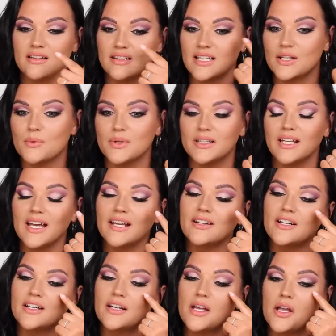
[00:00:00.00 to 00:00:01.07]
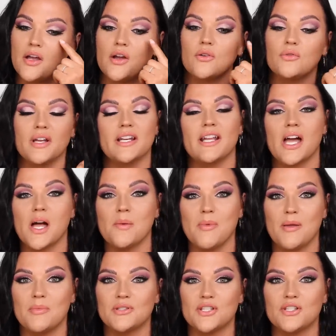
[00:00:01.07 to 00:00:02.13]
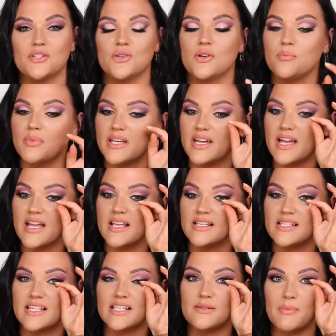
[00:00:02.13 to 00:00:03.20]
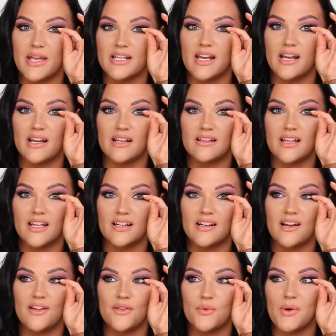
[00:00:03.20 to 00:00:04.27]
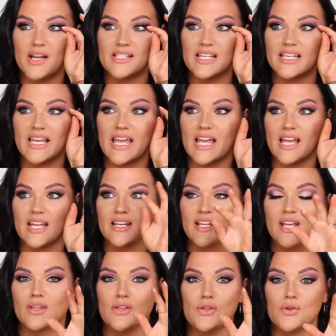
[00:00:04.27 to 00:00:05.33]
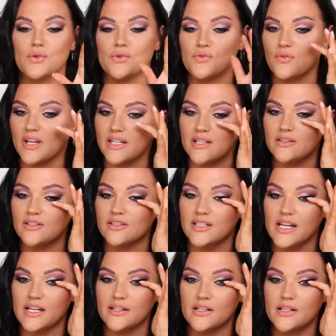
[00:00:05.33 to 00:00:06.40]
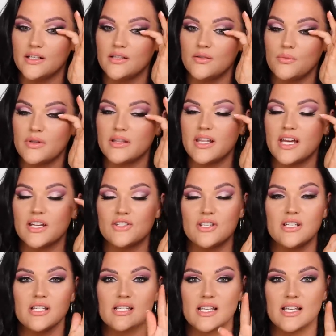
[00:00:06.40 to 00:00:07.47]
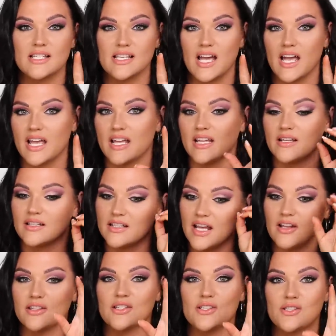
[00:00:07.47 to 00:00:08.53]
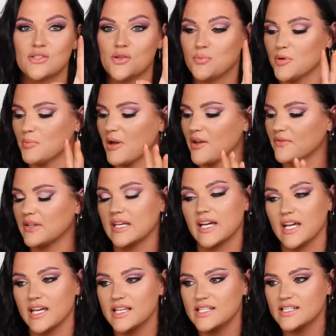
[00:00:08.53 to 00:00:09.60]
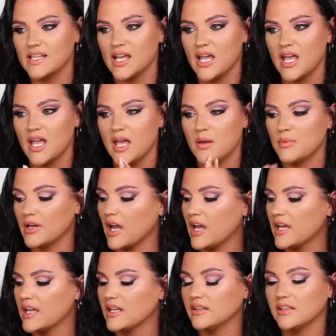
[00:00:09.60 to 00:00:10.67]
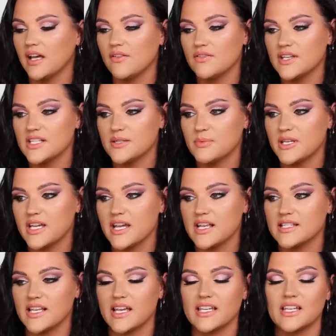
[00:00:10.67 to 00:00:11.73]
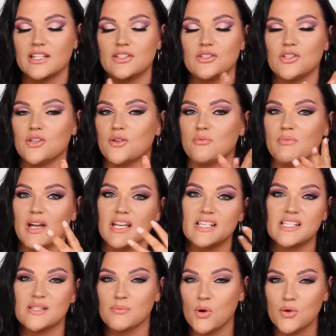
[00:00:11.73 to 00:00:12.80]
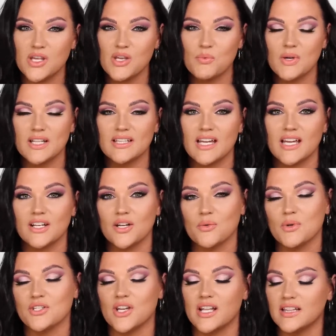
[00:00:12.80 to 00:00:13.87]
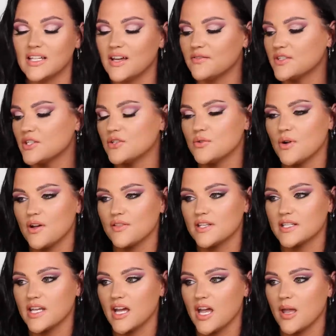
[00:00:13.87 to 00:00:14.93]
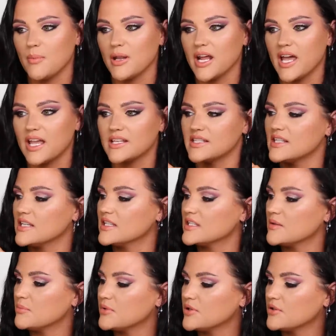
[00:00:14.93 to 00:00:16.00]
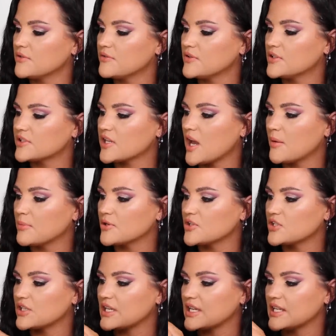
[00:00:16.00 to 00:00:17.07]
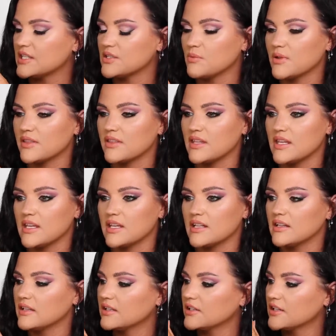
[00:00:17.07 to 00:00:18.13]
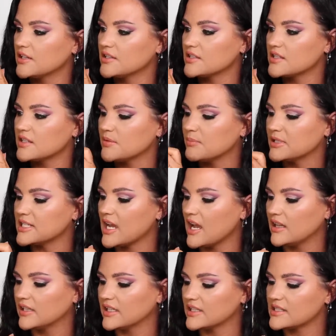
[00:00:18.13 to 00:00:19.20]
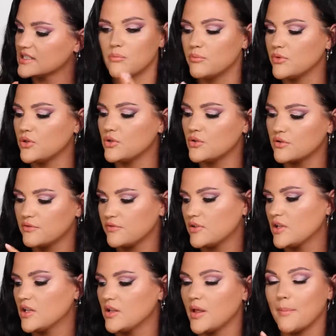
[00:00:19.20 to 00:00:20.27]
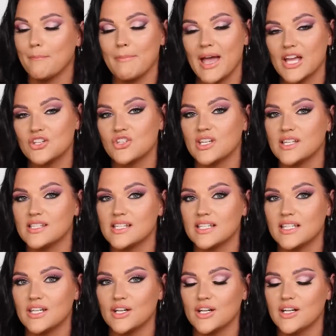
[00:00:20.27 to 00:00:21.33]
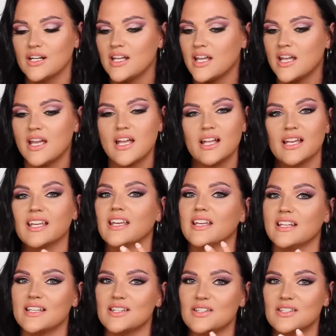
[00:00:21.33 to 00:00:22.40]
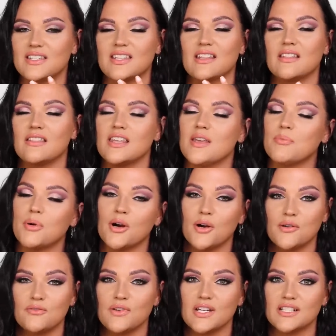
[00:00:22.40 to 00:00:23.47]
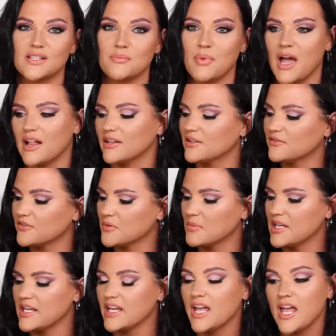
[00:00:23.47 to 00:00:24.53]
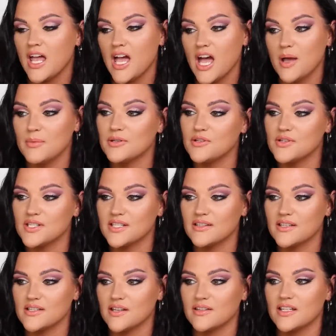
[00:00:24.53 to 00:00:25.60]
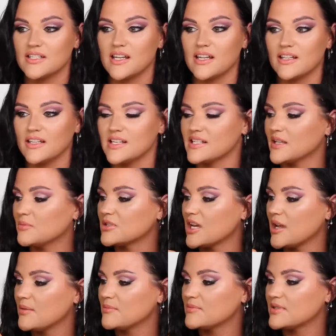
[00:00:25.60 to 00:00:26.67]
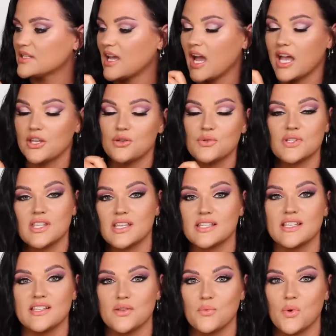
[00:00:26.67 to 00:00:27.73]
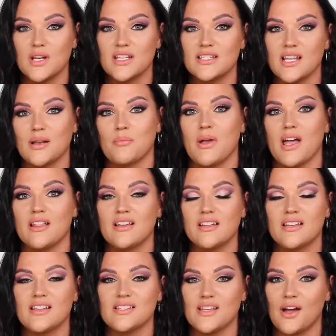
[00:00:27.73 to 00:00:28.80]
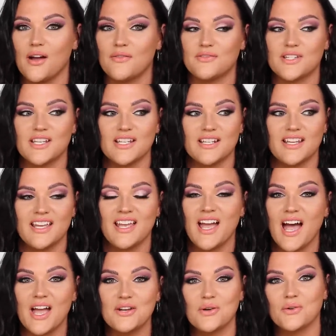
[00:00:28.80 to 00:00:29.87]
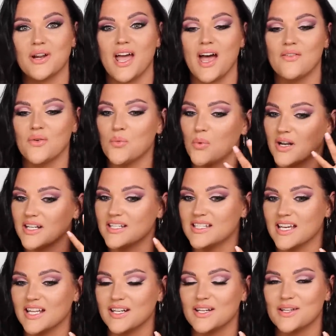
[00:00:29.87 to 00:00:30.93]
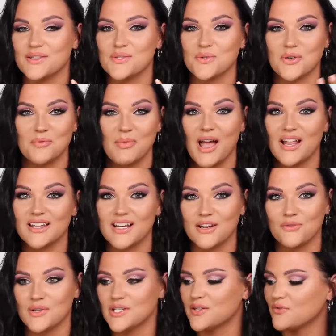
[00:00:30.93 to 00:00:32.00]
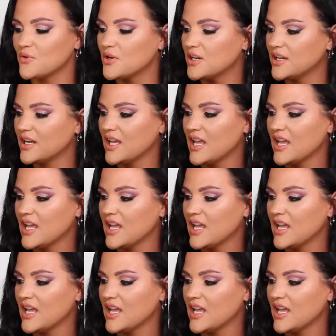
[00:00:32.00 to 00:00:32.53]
liquid liner. Right now I'm able to do it because it's magnetic liner. Otherwise I can't use regular liner with lashes because I get super puffy eyes. But I love this because I can do my smoky wing liner, which I love to do all the time. It has these beautiful topper shades with the glitters, the metallics, beautiful matte shades in here. Like, it is the perfect palette for me. I've been using this on the daily. Sometimes I use this as a one and done palette because often I don't have a one and done sort of palette I reach for.